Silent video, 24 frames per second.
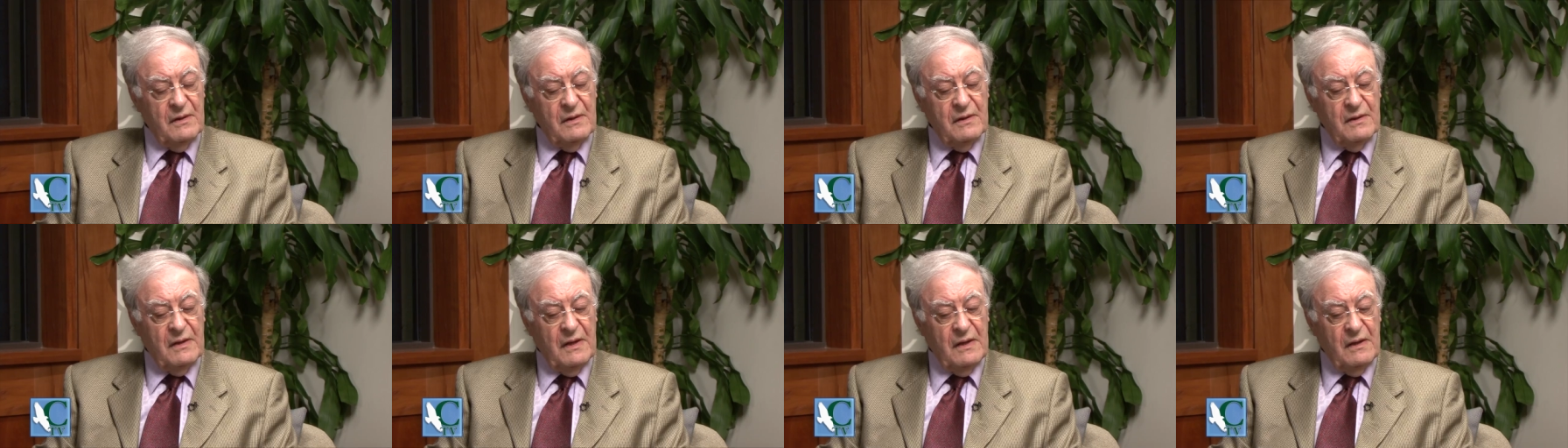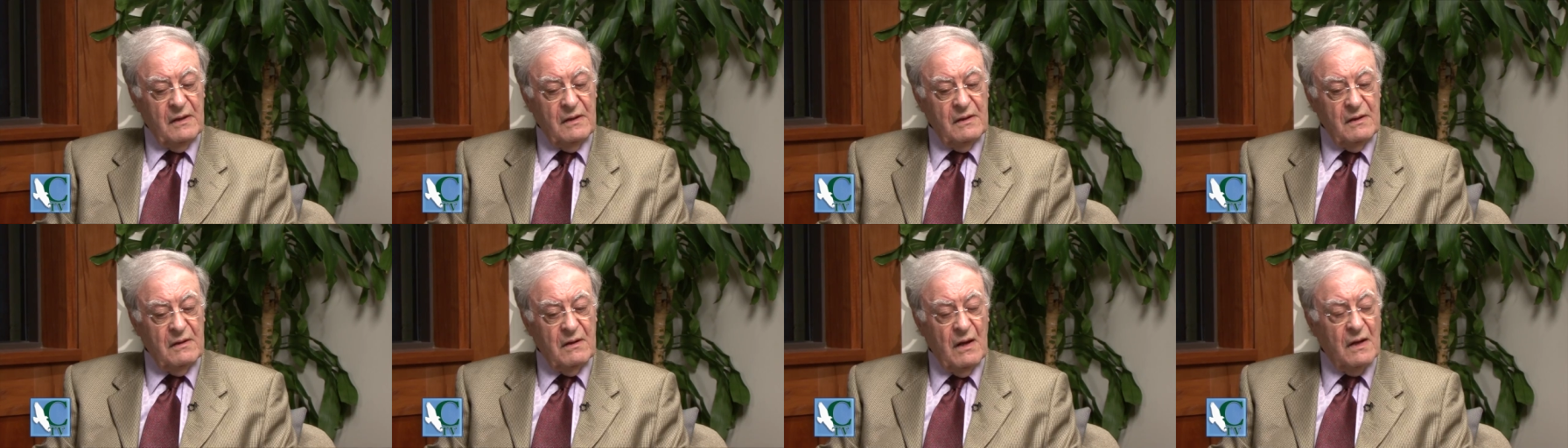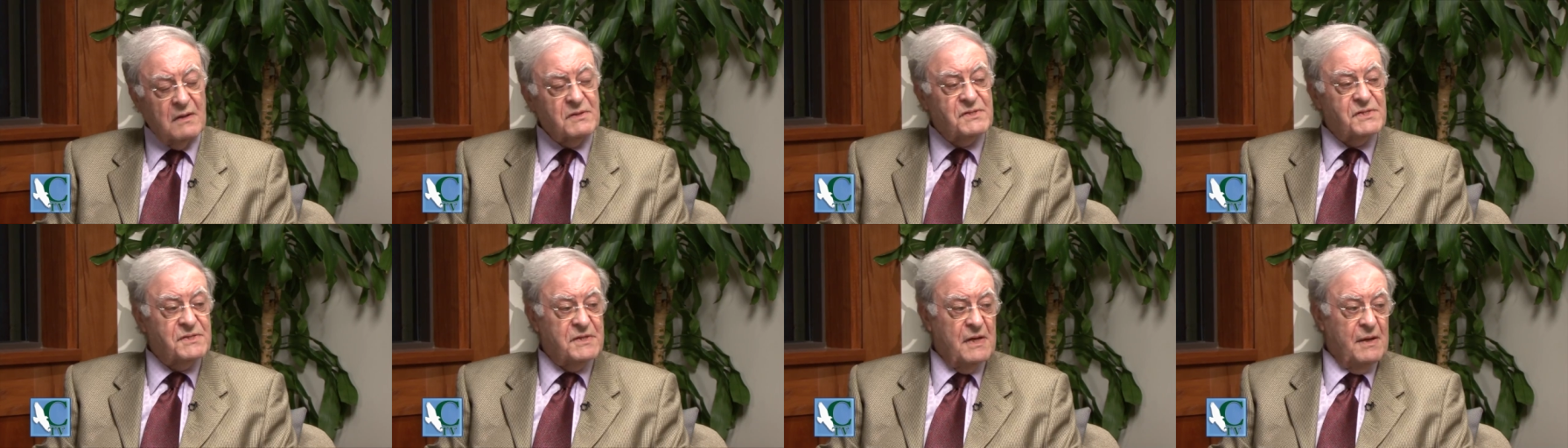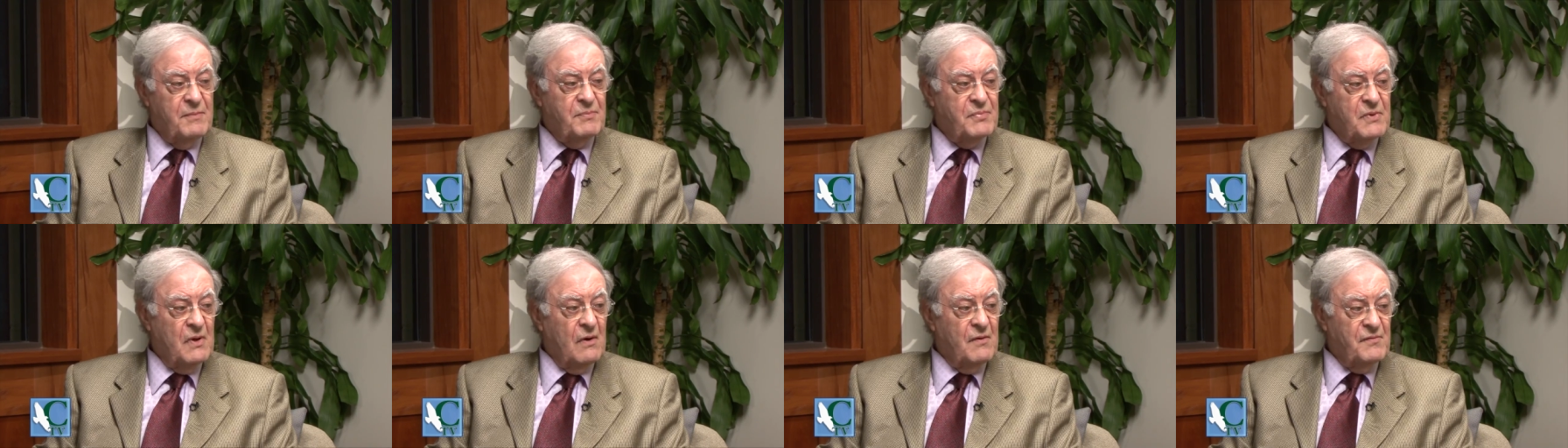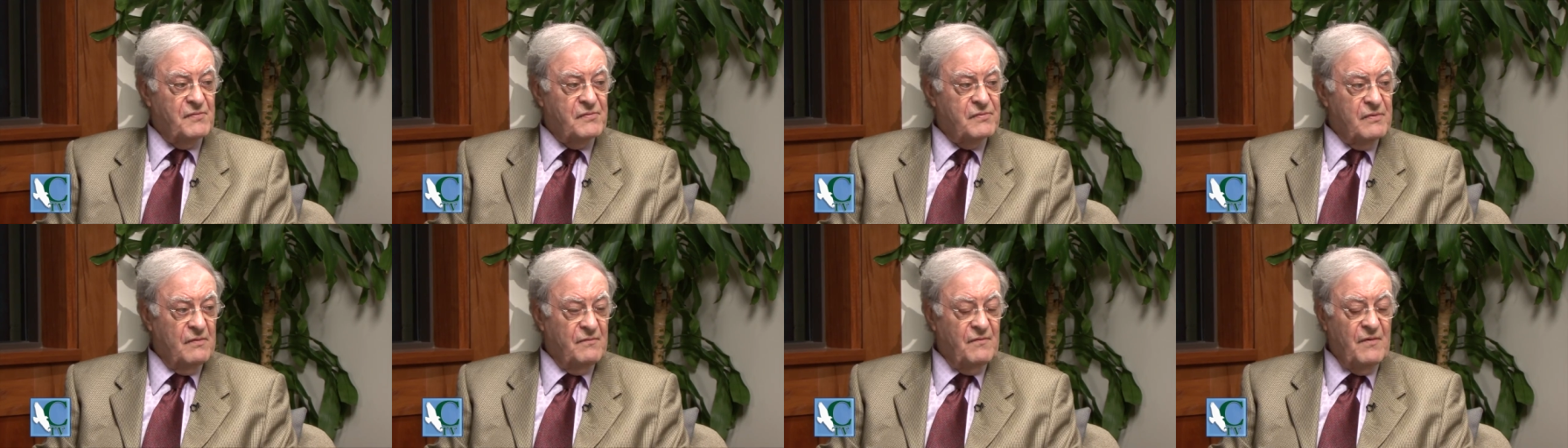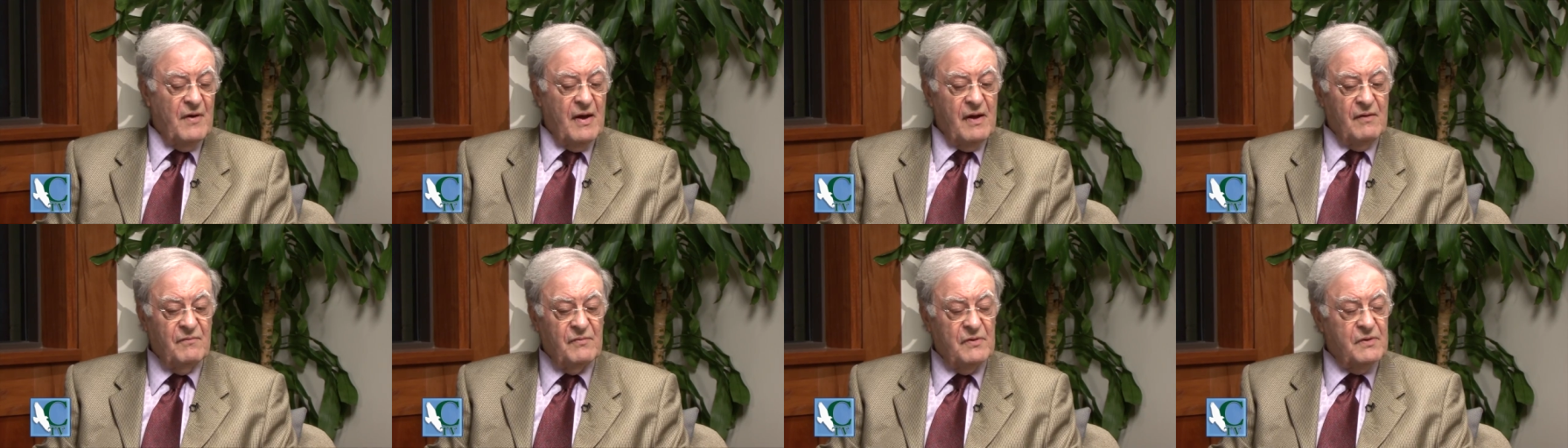the concept of
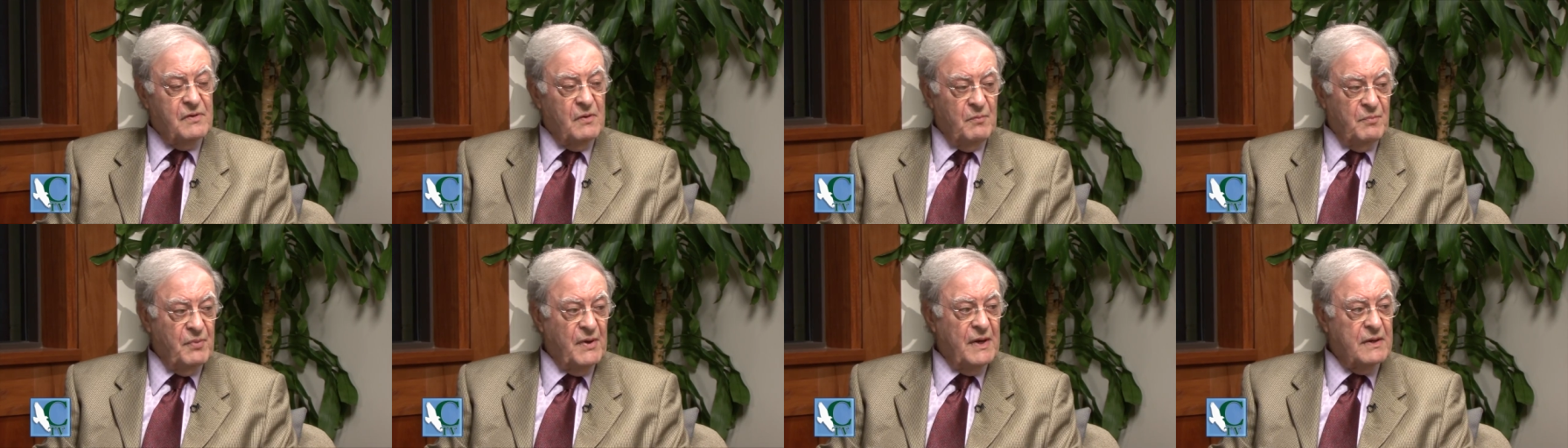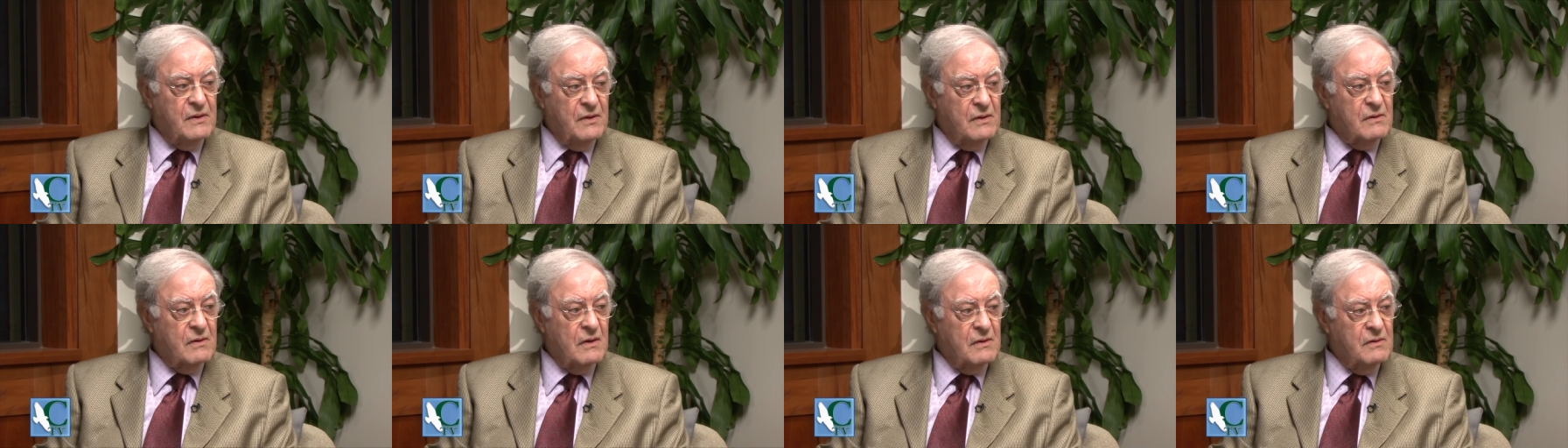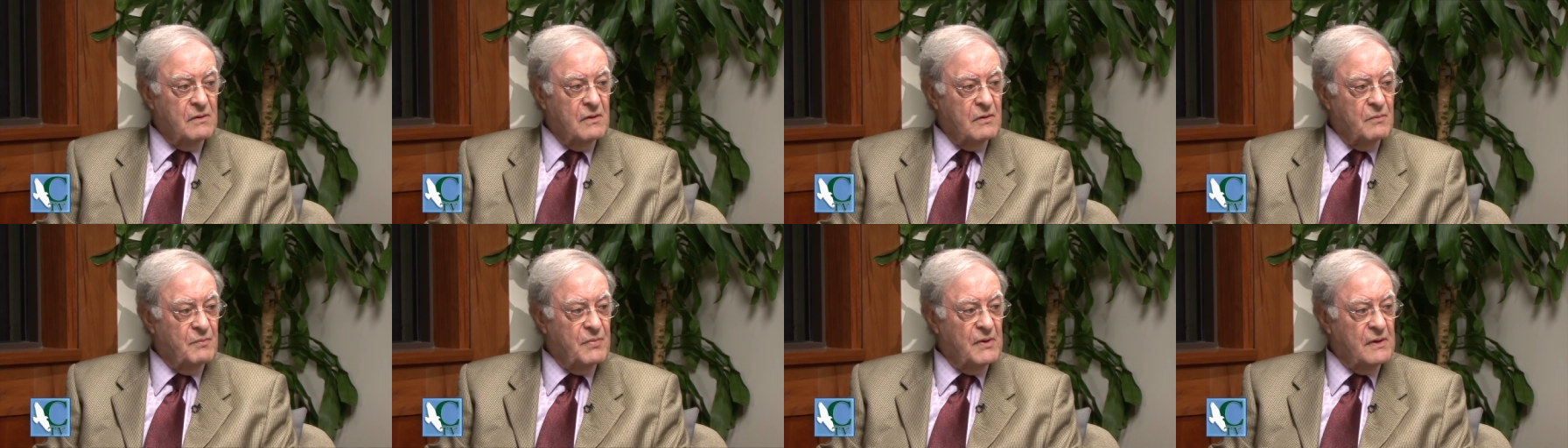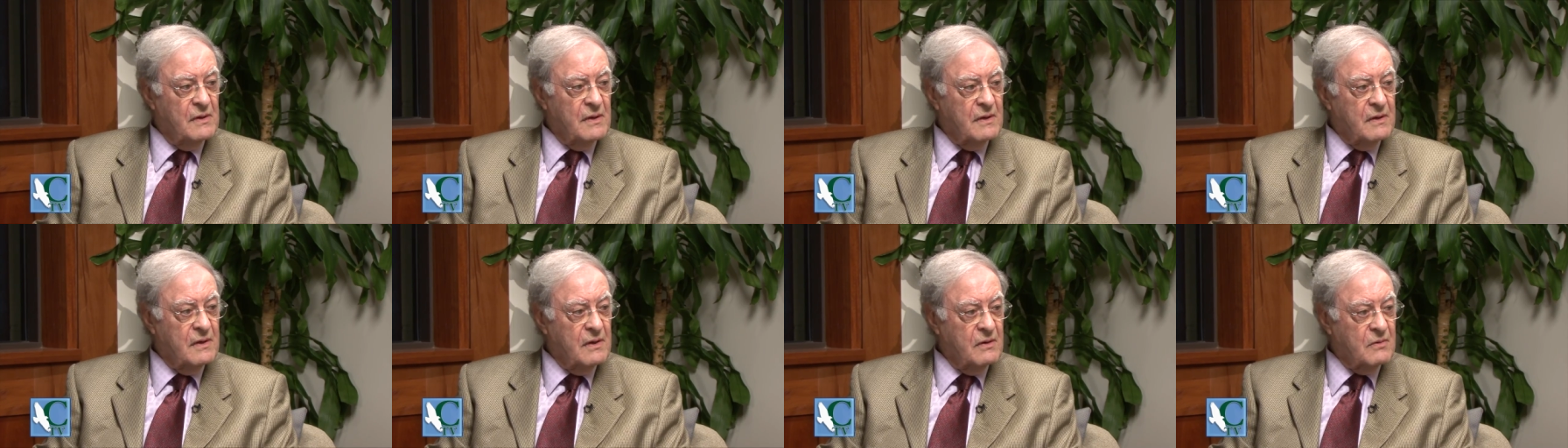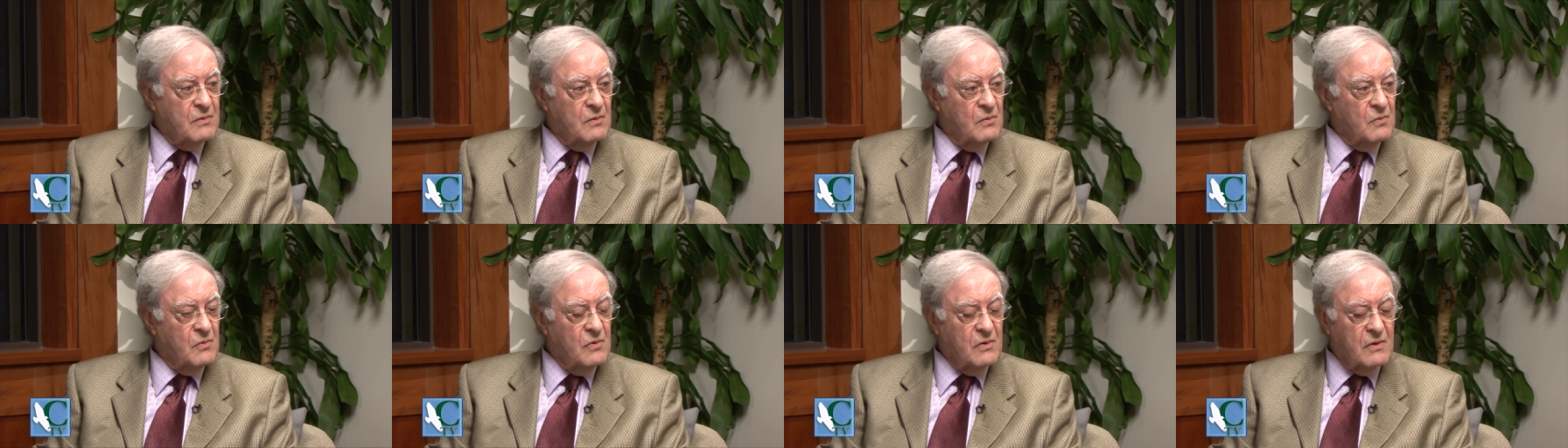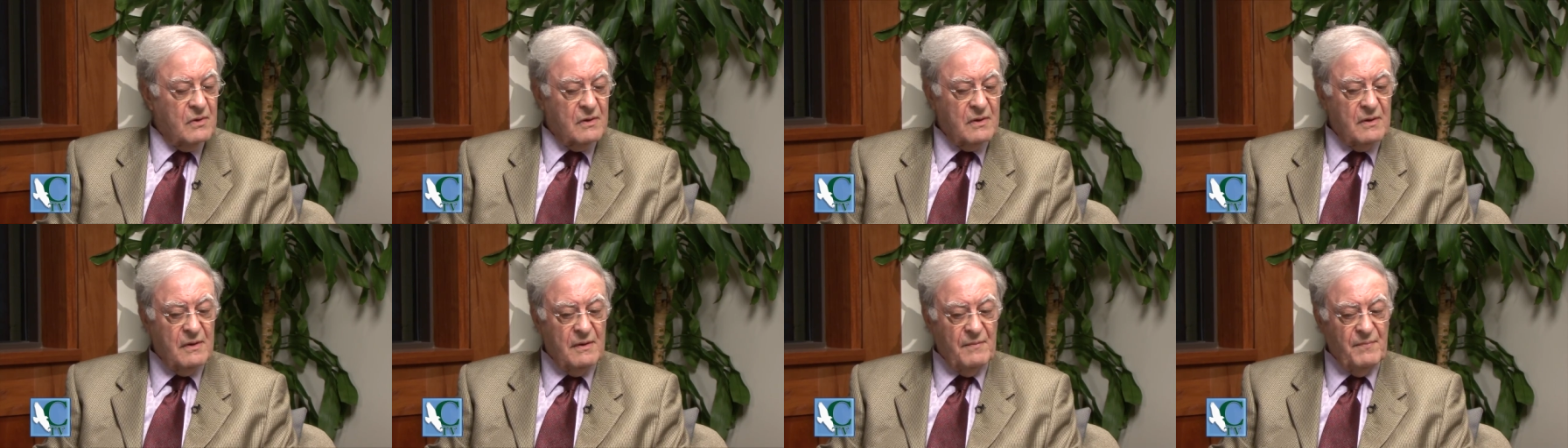survival depended on your ability to
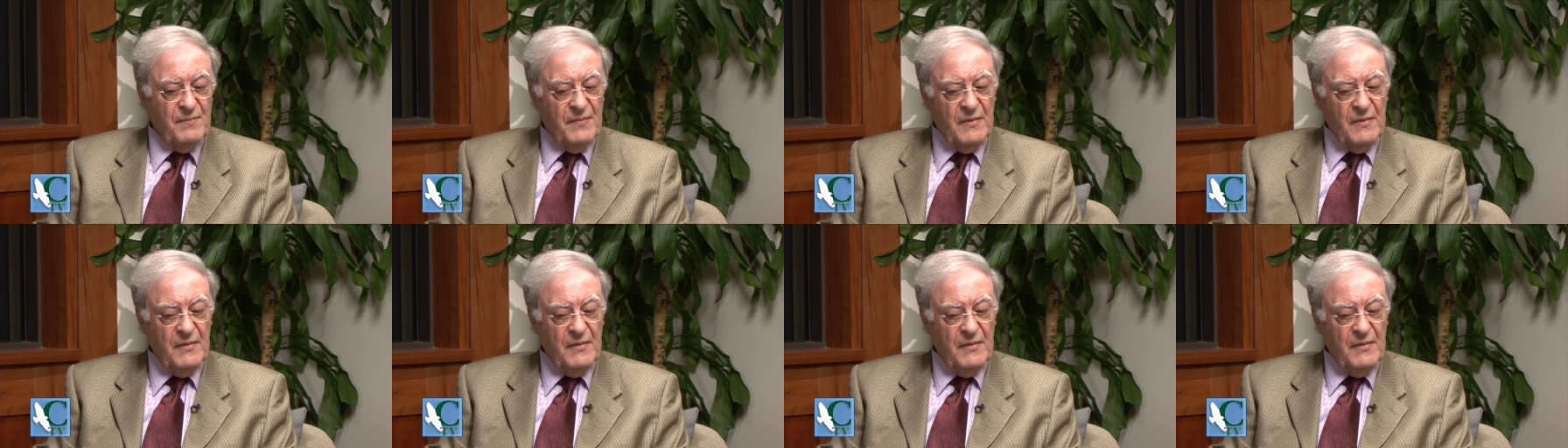work.